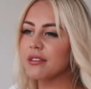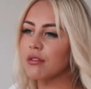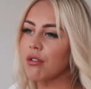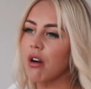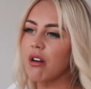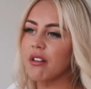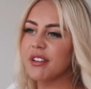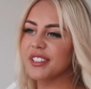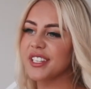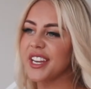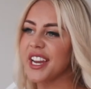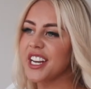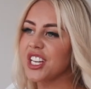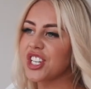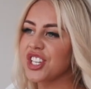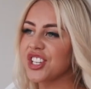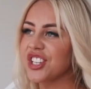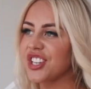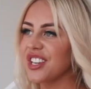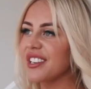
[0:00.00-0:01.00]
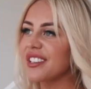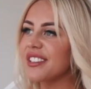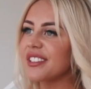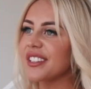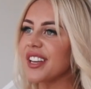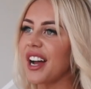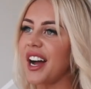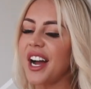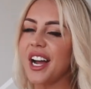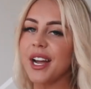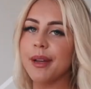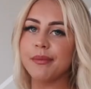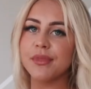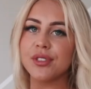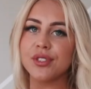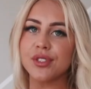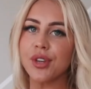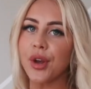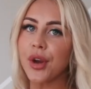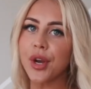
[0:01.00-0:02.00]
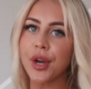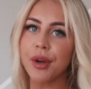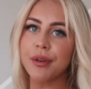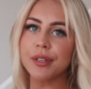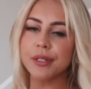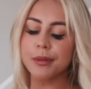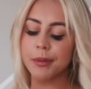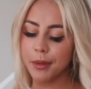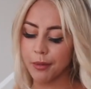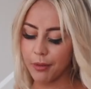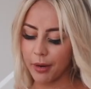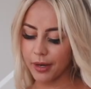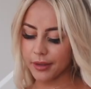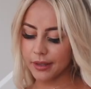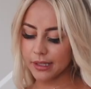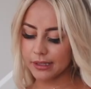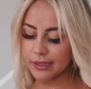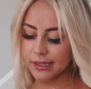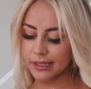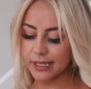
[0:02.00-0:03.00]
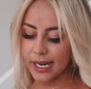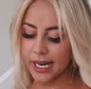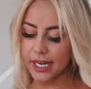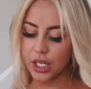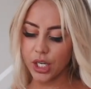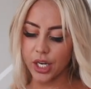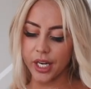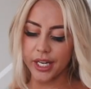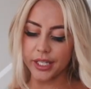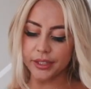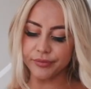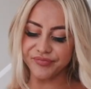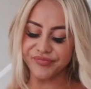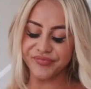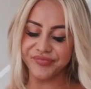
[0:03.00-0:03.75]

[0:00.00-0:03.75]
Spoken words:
Quarantine shiz, I'm so going to be wearing this to date night.